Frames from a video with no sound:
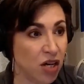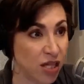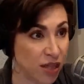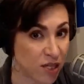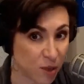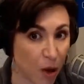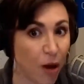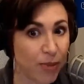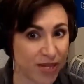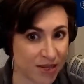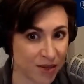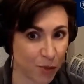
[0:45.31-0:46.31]
in the small
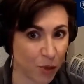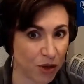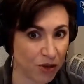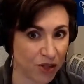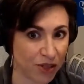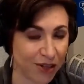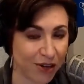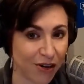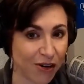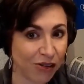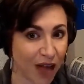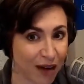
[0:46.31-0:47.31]
business world. There
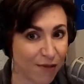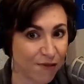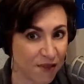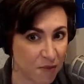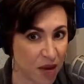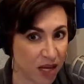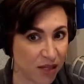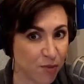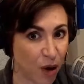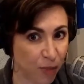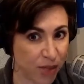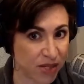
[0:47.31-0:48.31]
are a lot of female
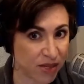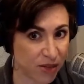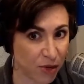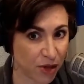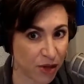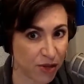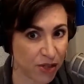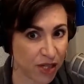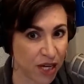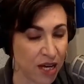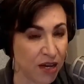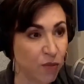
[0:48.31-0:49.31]
small business
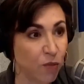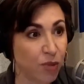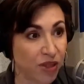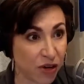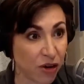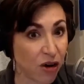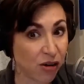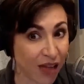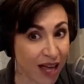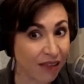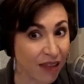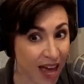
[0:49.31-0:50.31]
owners, but there are a
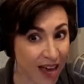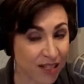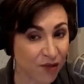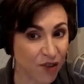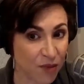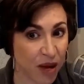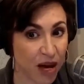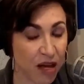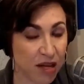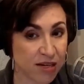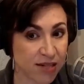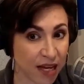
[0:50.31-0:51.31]
lot less
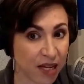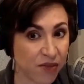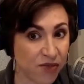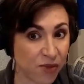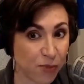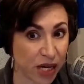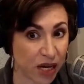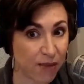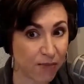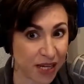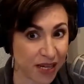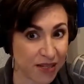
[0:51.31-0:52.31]
female executives of big
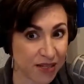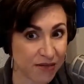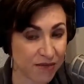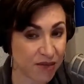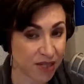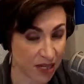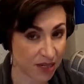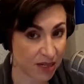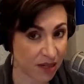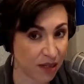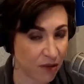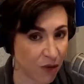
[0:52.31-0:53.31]
companies,
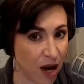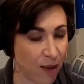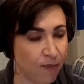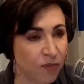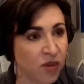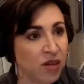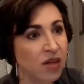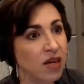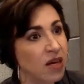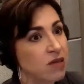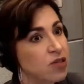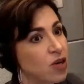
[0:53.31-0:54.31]
statistically, right?
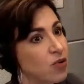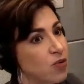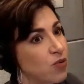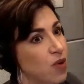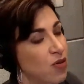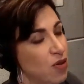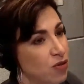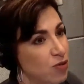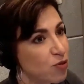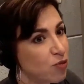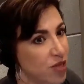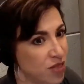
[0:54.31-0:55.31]
And so I think
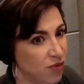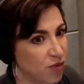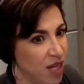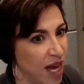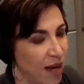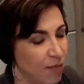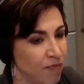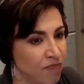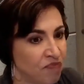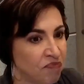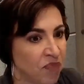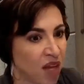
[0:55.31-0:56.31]
there's a reason for that.
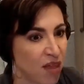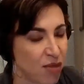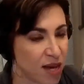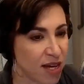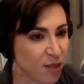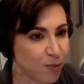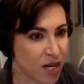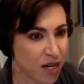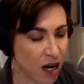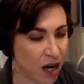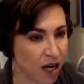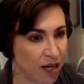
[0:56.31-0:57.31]
I think it's
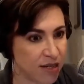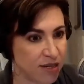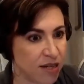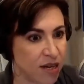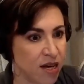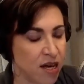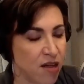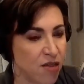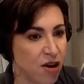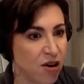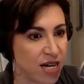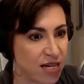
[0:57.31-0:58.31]
because
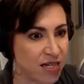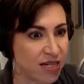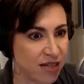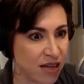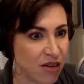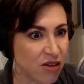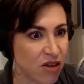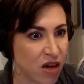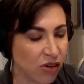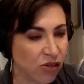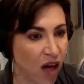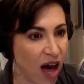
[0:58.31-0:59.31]
there is still
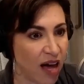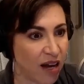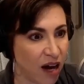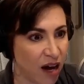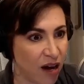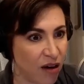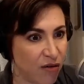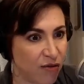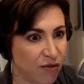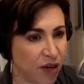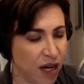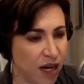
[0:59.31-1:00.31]
a lot
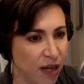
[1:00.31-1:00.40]
of